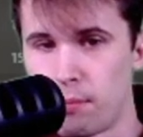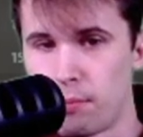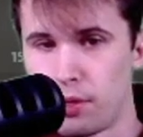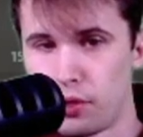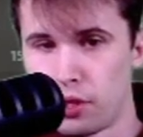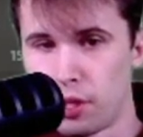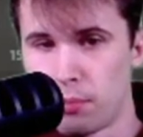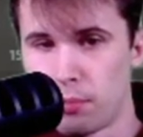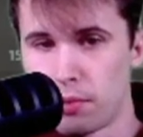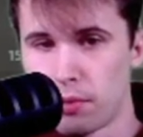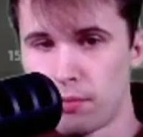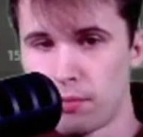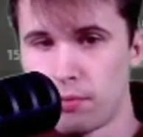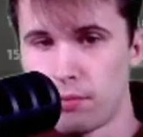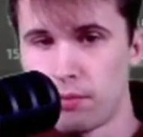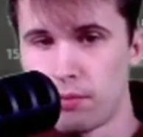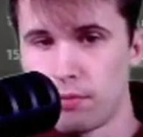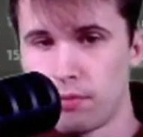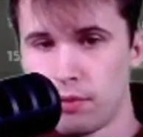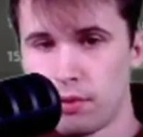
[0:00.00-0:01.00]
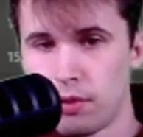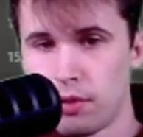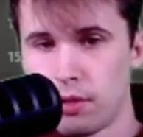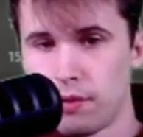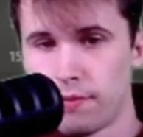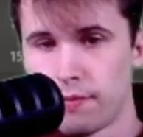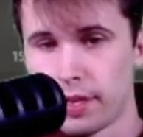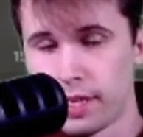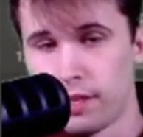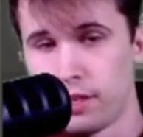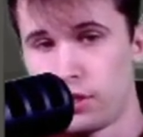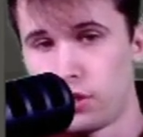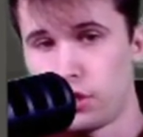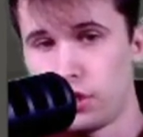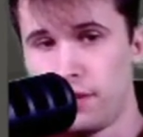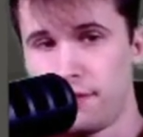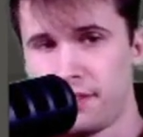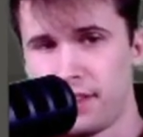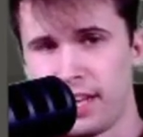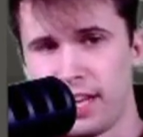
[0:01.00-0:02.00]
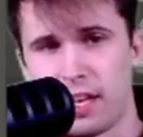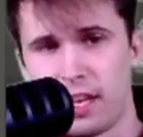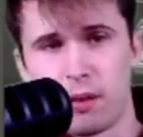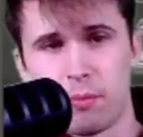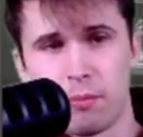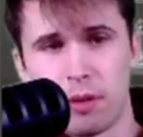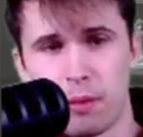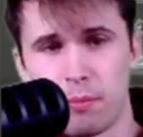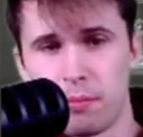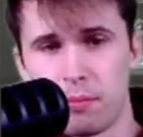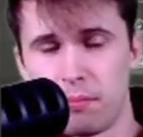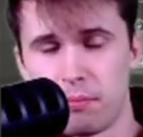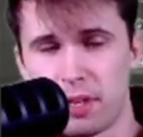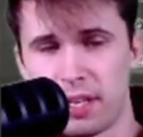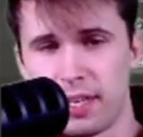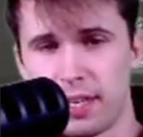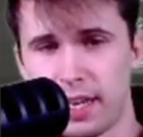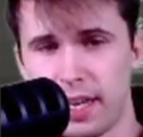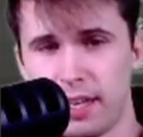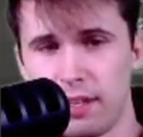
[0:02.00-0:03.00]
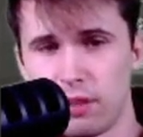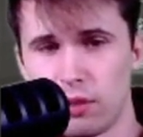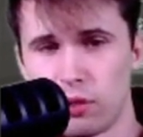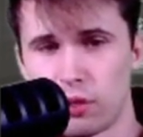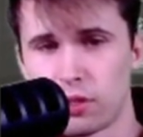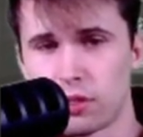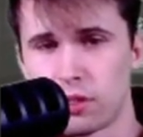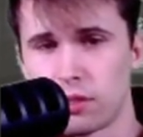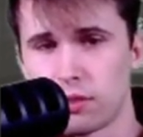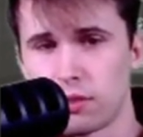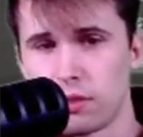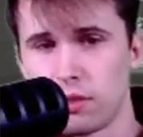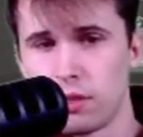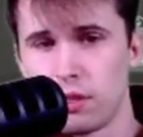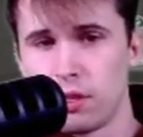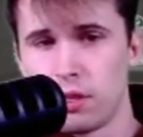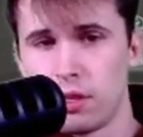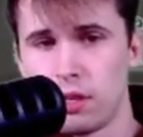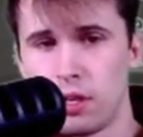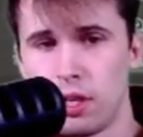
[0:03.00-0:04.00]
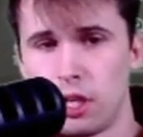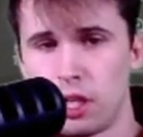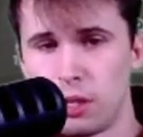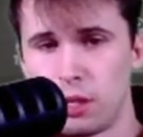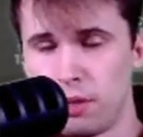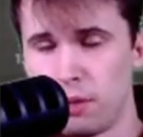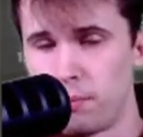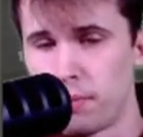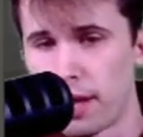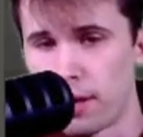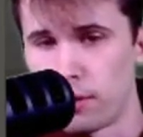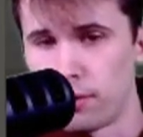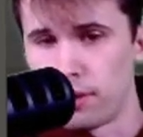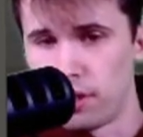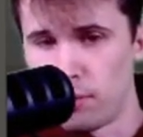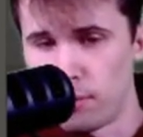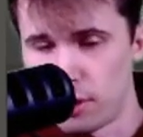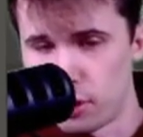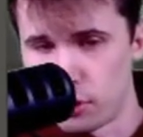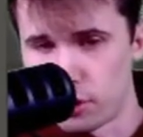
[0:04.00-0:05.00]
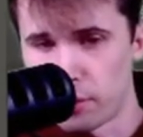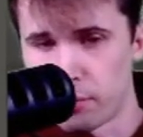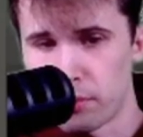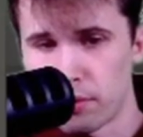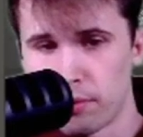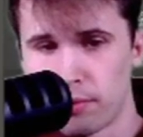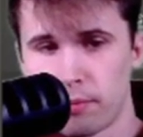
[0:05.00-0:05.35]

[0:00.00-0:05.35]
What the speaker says: bishop. If I can achieve that, my knight looks to be better than the bishop.